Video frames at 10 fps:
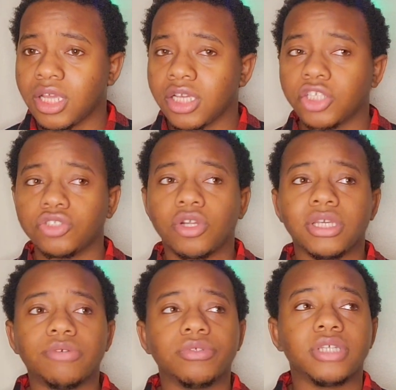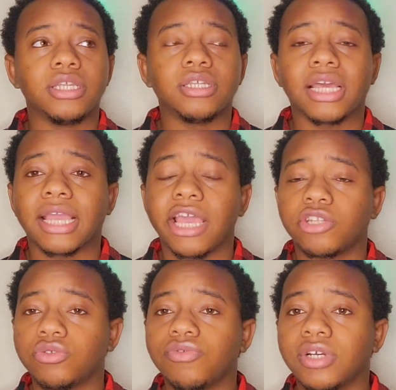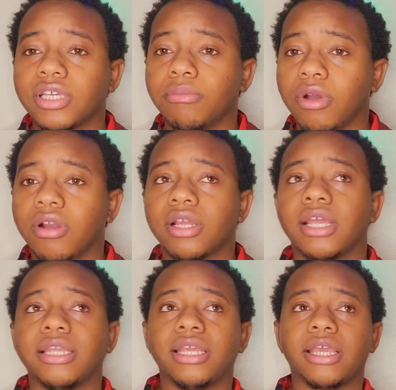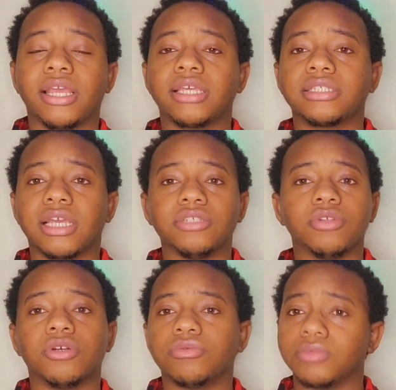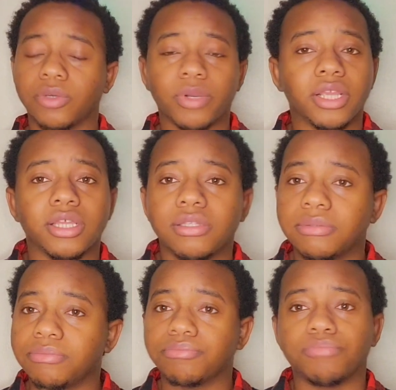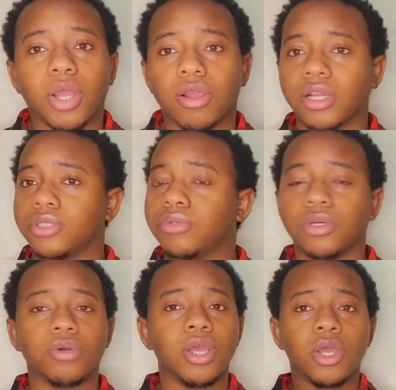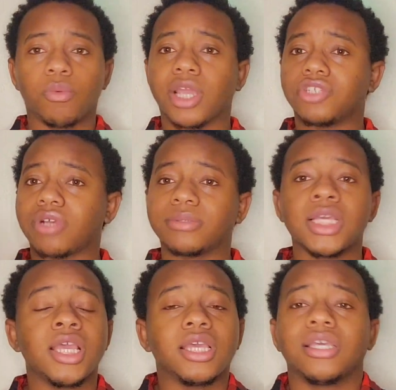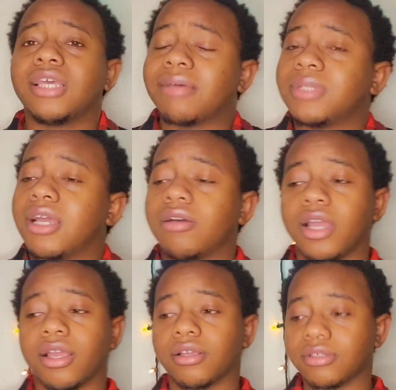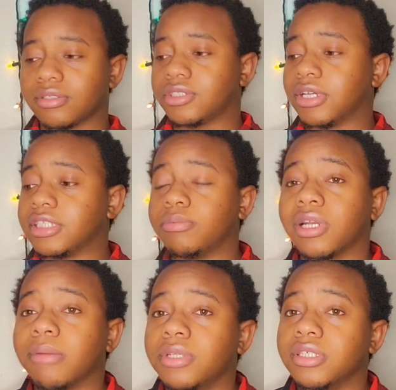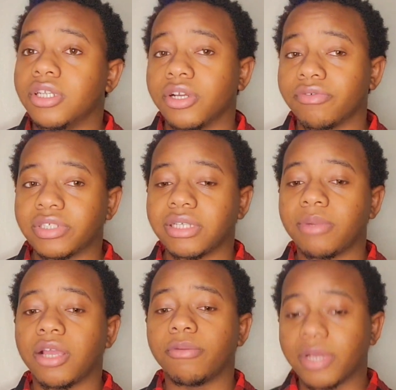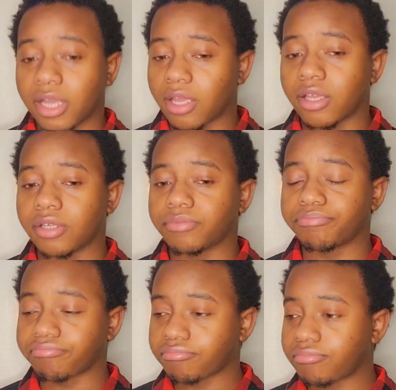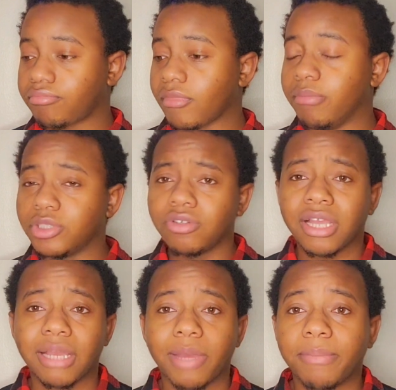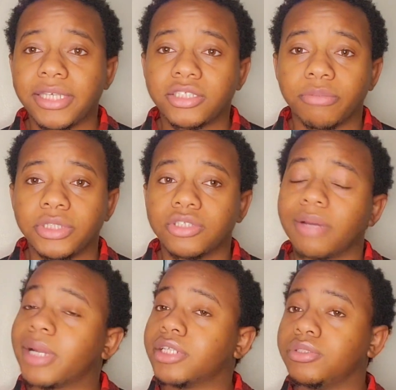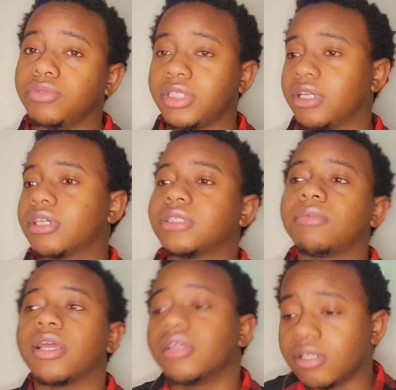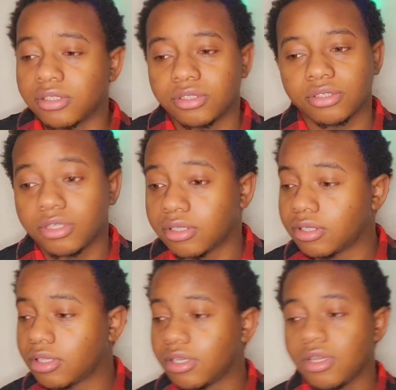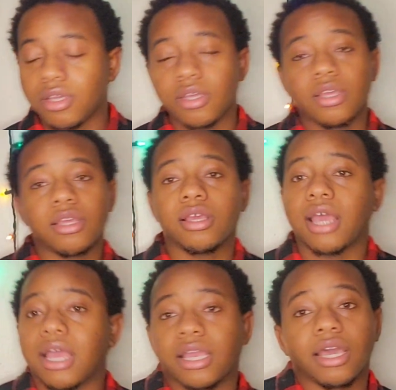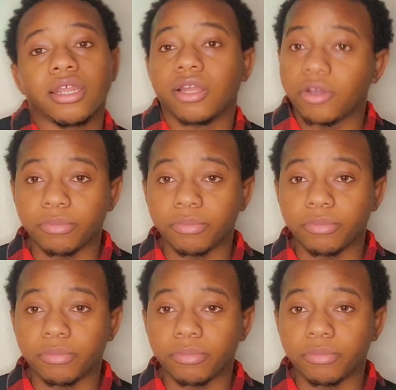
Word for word: Cause you know it was it looked like an actual fucking barn, like dead ass, like you know the red barn, you know white stripes. I'm like, okay. So at this point, I'm a little nervous. I'm like, oh my god. But you know I got my mace on me, so I'm not too scared. Cause I'm like, look. I got it on